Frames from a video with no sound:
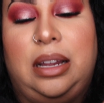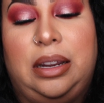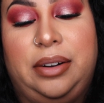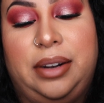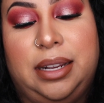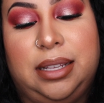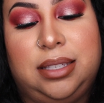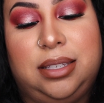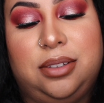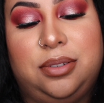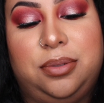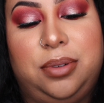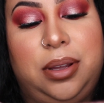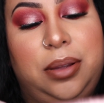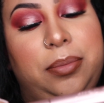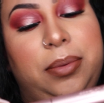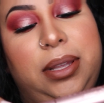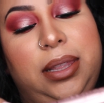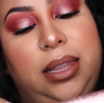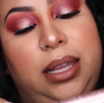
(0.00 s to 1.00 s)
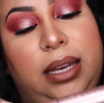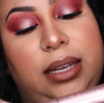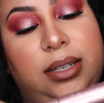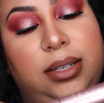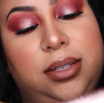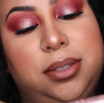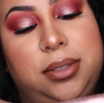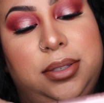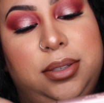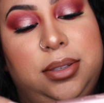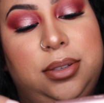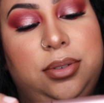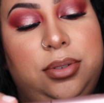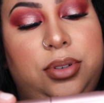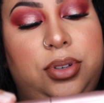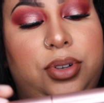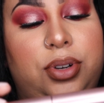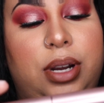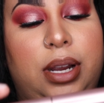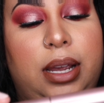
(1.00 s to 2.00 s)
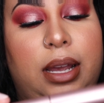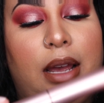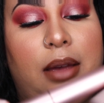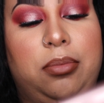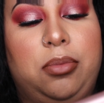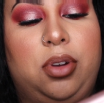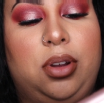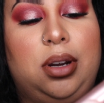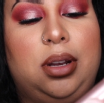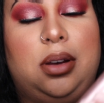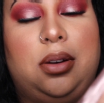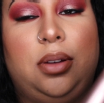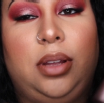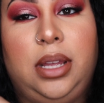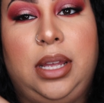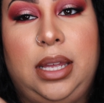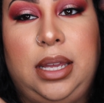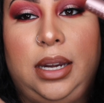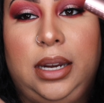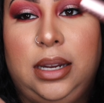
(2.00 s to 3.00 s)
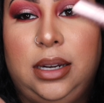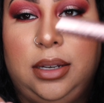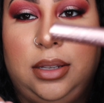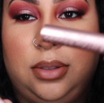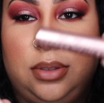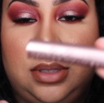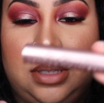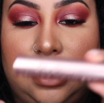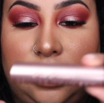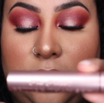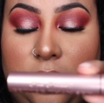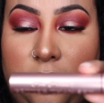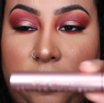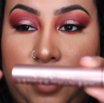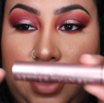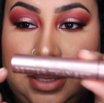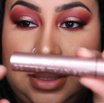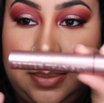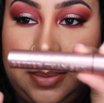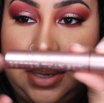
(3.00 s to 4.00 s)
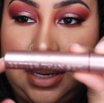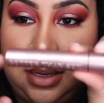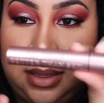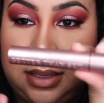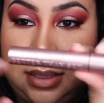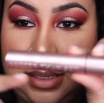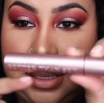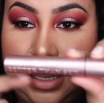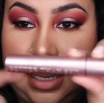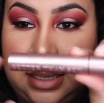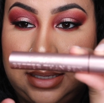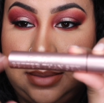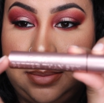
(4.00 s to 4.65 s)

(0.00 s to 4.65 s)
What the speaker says: Alright, so while my lashes do dry, I'm gonna go ahead and use the Too Faced Better Than Sex